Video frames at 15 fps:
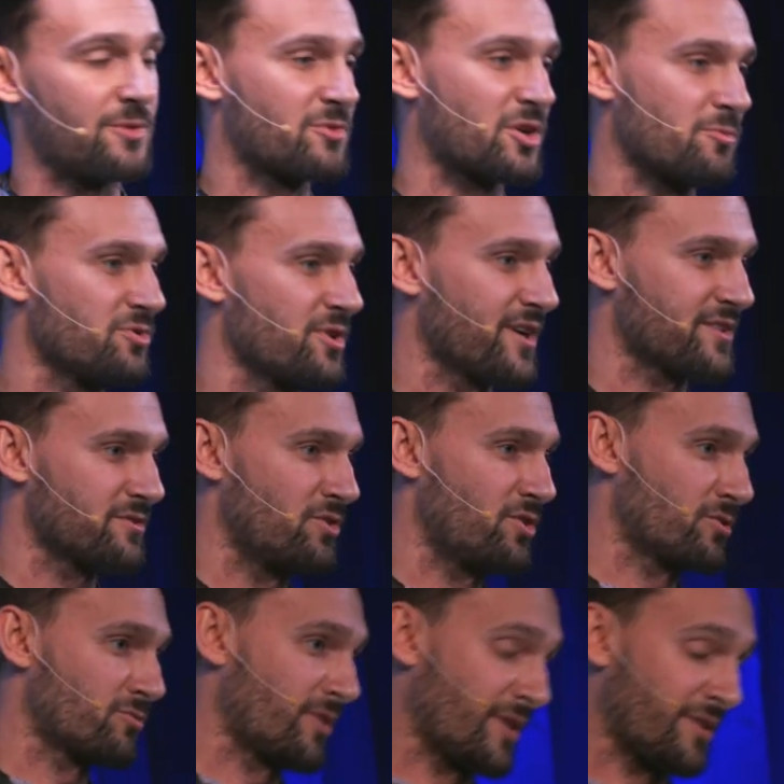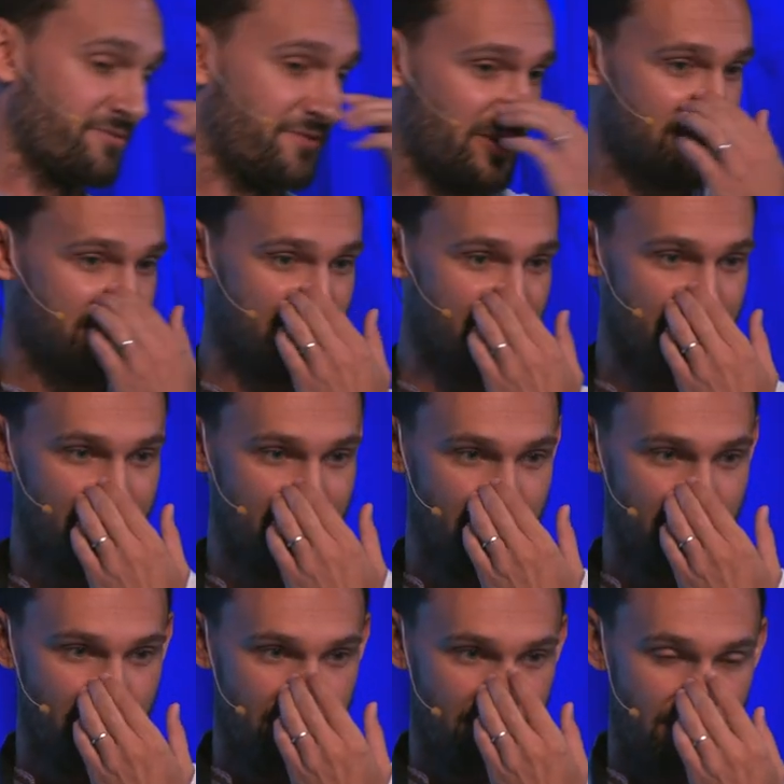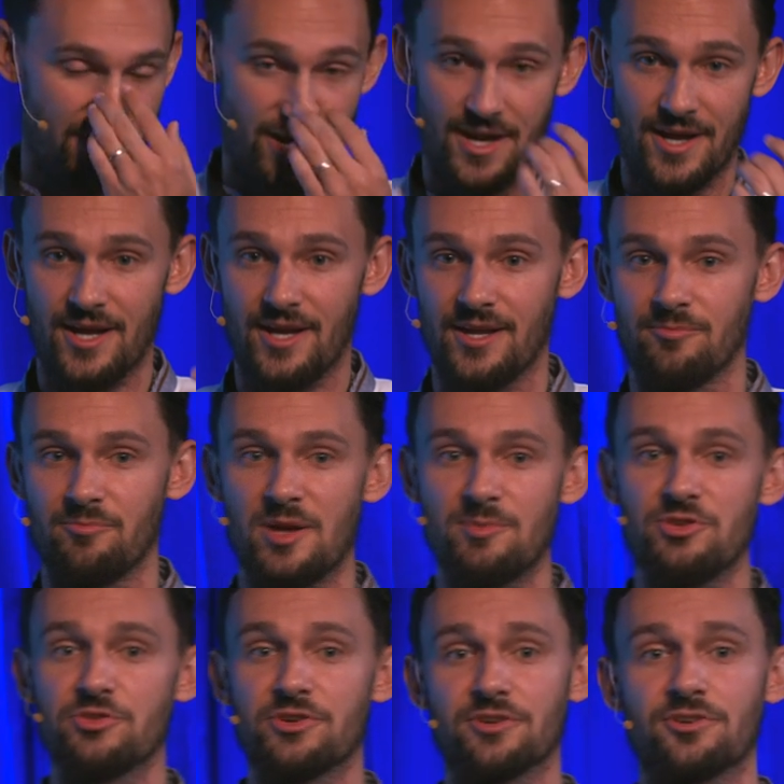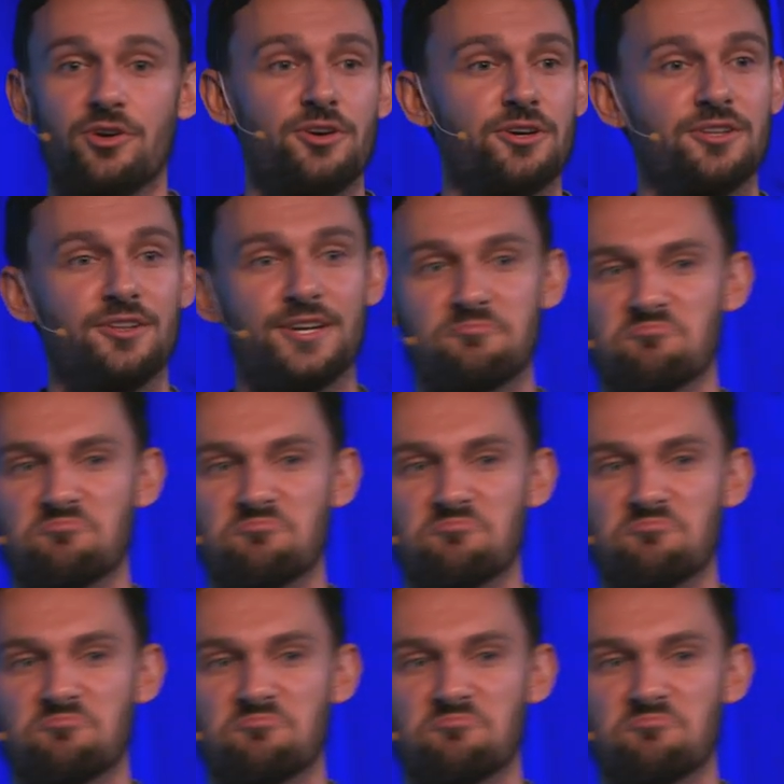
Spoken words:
complex long-running function, and maybe you can call it like